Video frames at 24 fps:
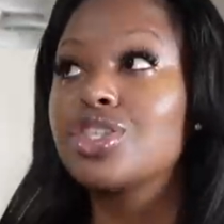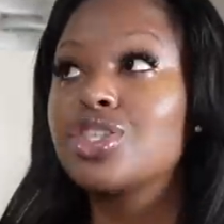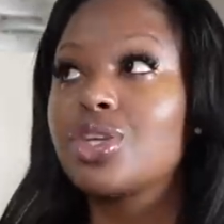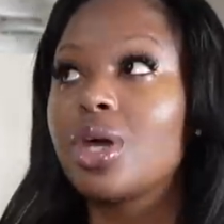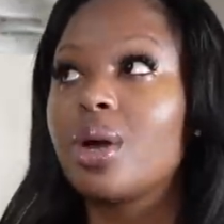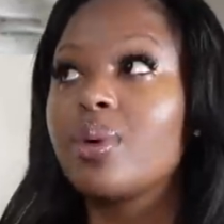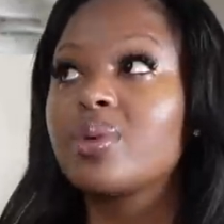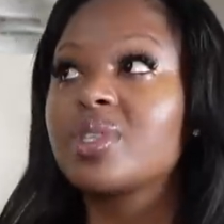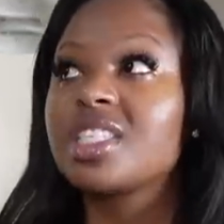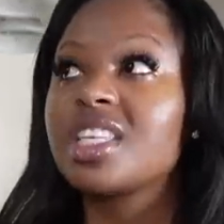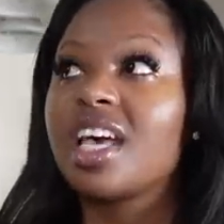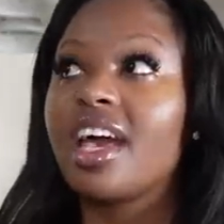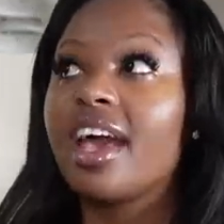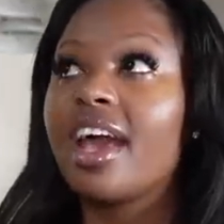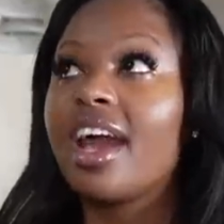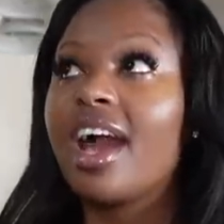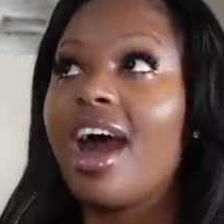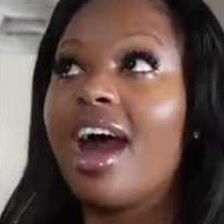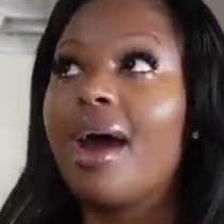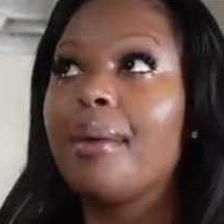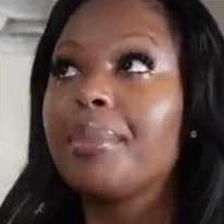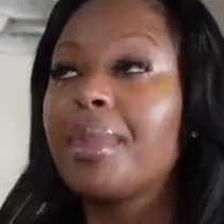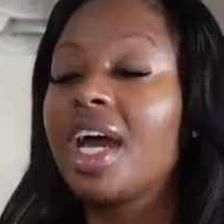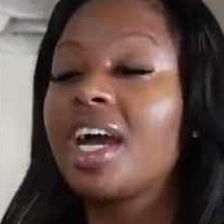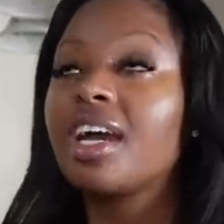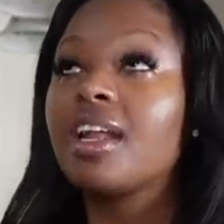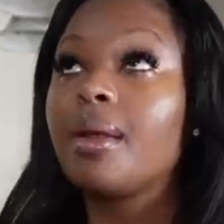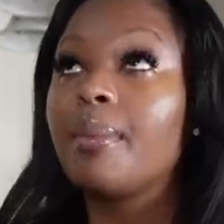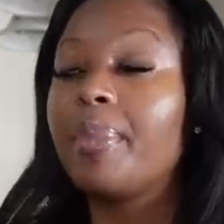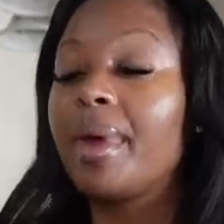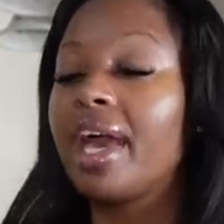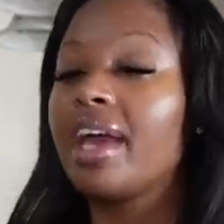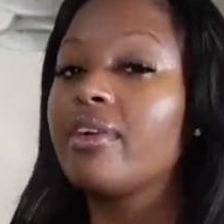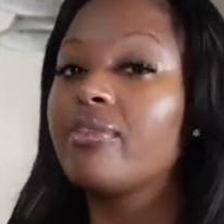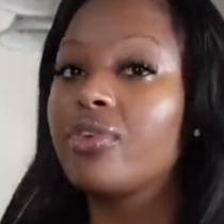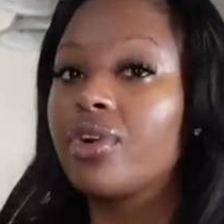So I was like, I'm not gonna
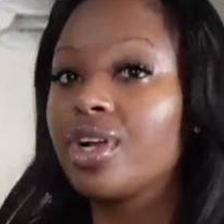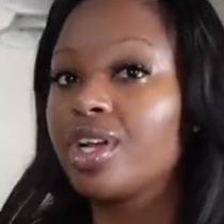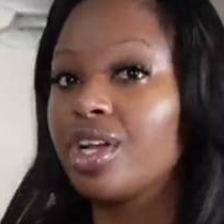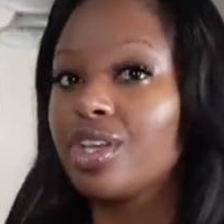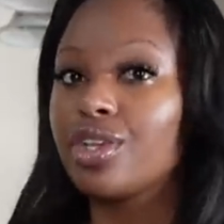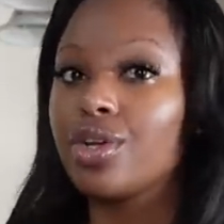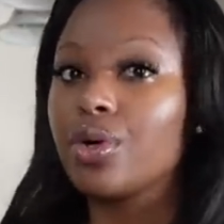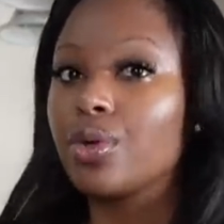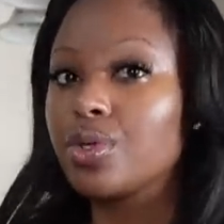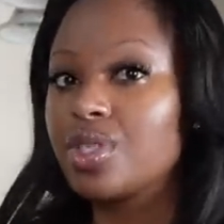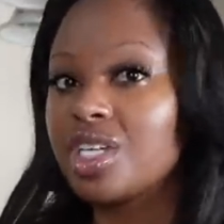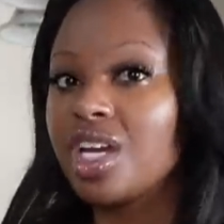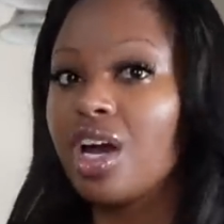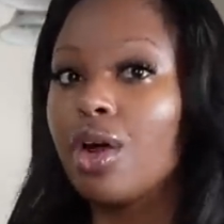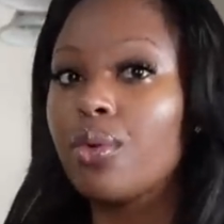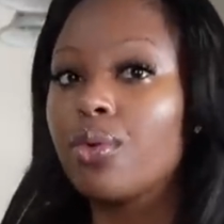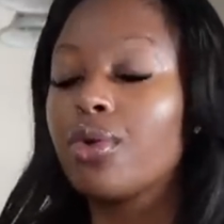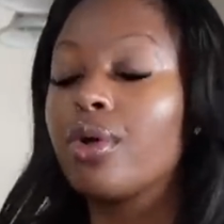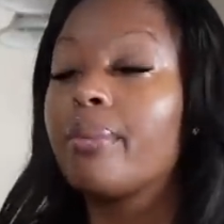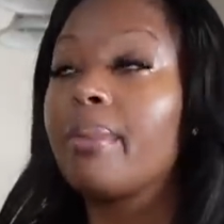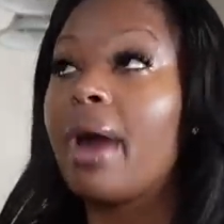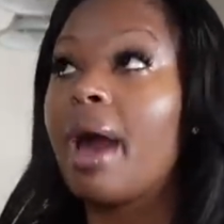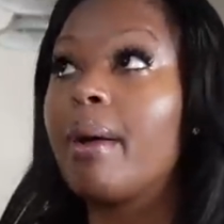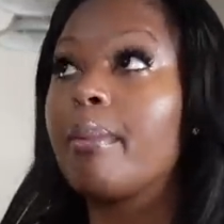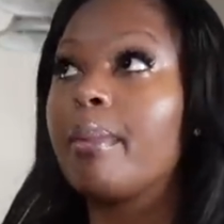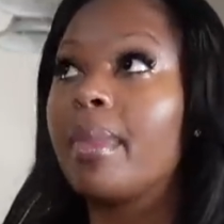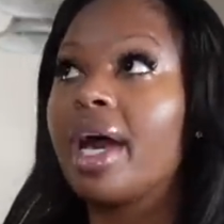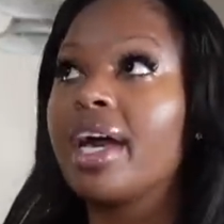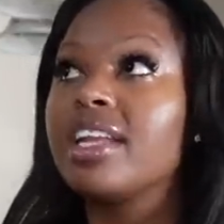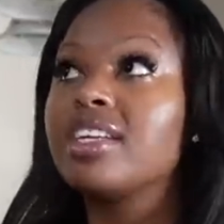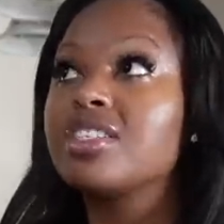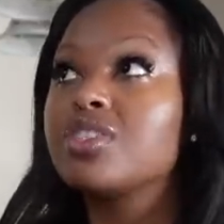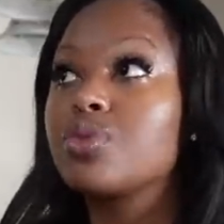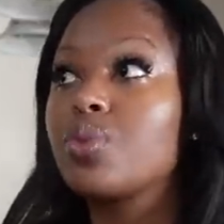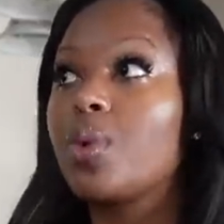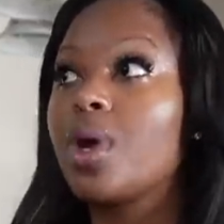pay for another hotel room. I
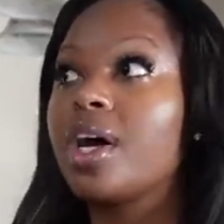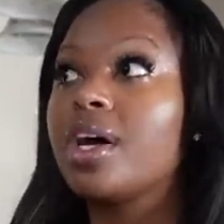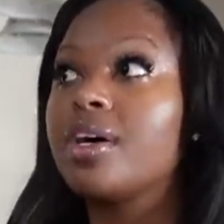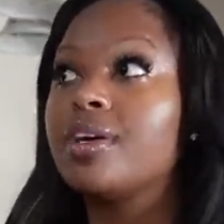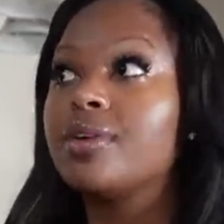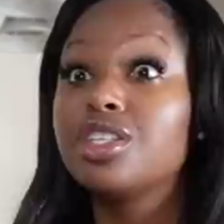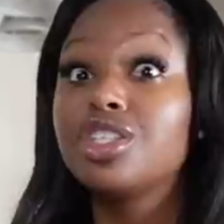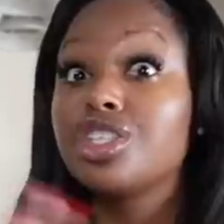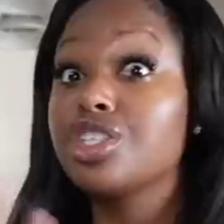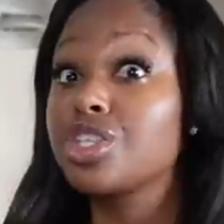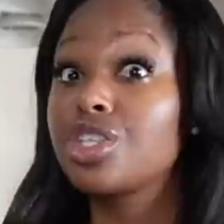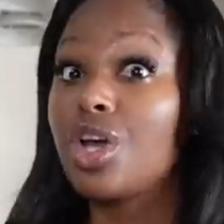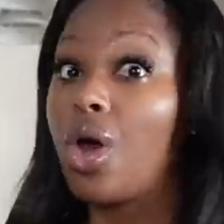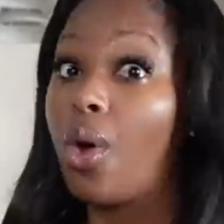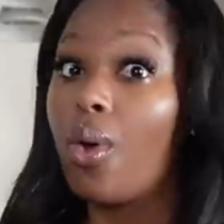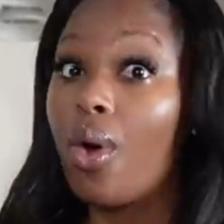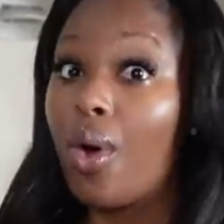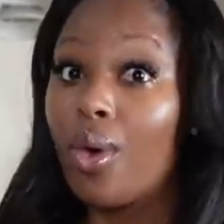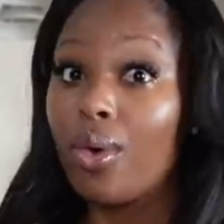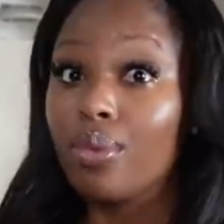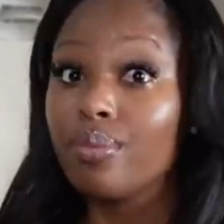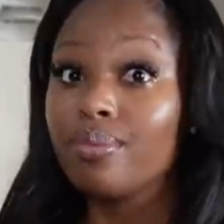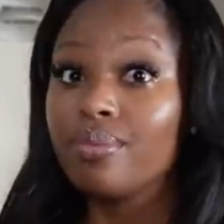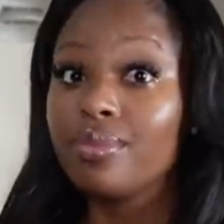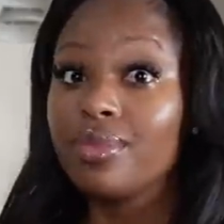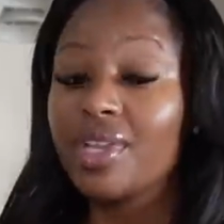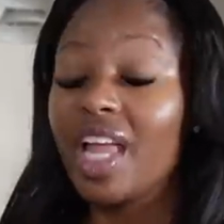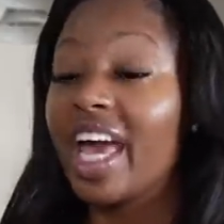might as well just go home.